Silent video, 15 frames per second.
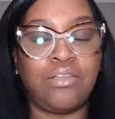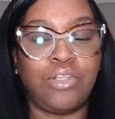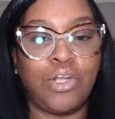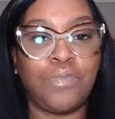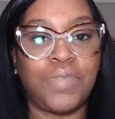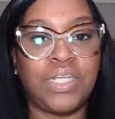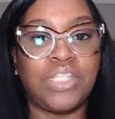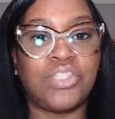You
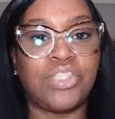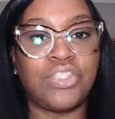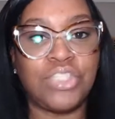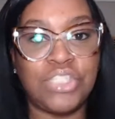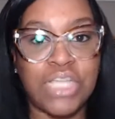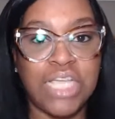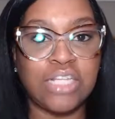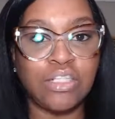learned that it's a
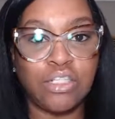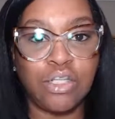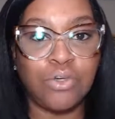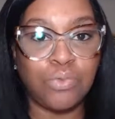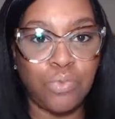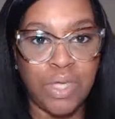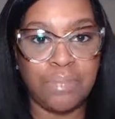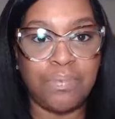
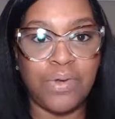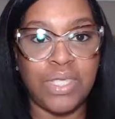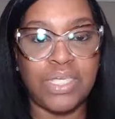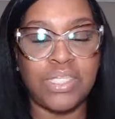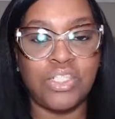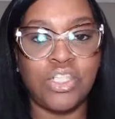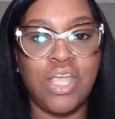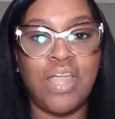standalone web
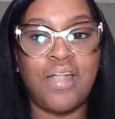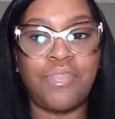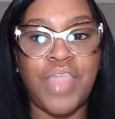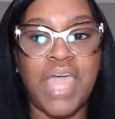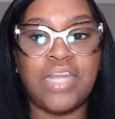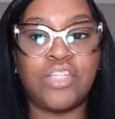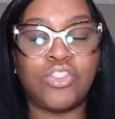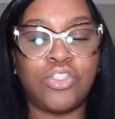page
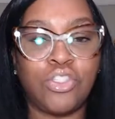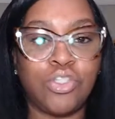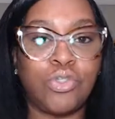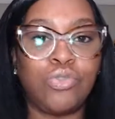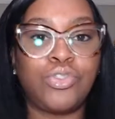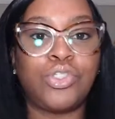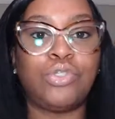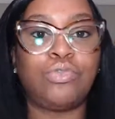that is
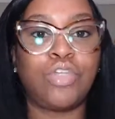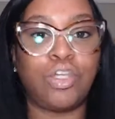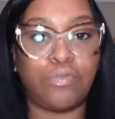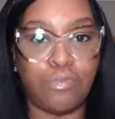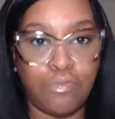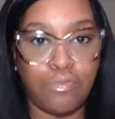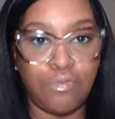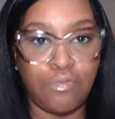used to
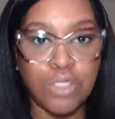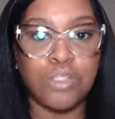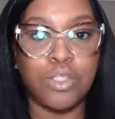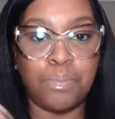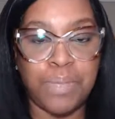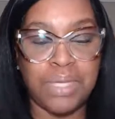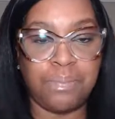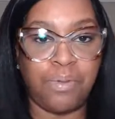
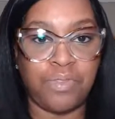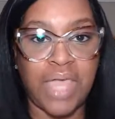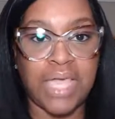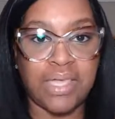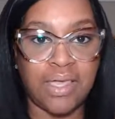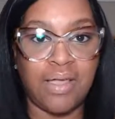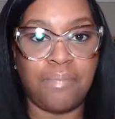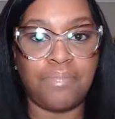convert people
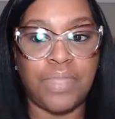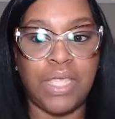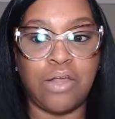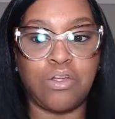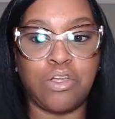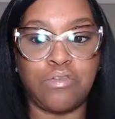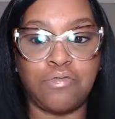that come there.